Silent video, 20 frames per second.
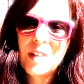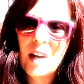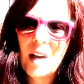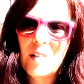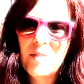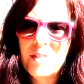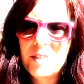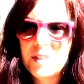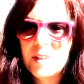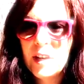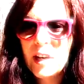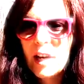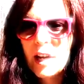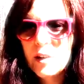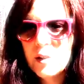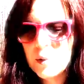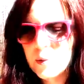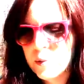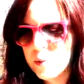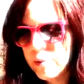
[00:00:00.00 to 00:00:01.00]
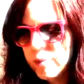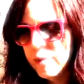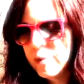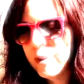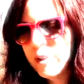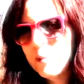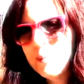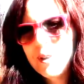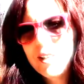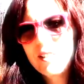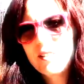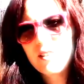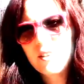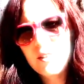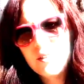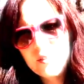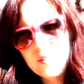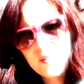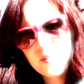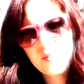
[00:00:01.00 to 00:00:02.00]
obviously I don't work
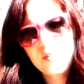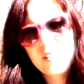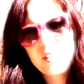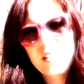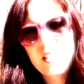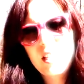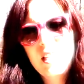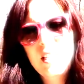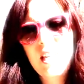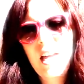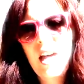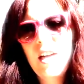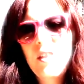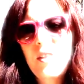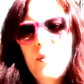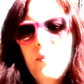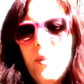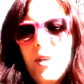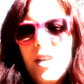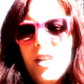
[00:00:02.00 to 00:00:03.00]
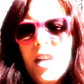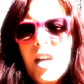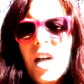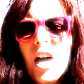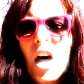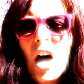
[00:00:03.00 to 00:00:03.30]
myself to death, but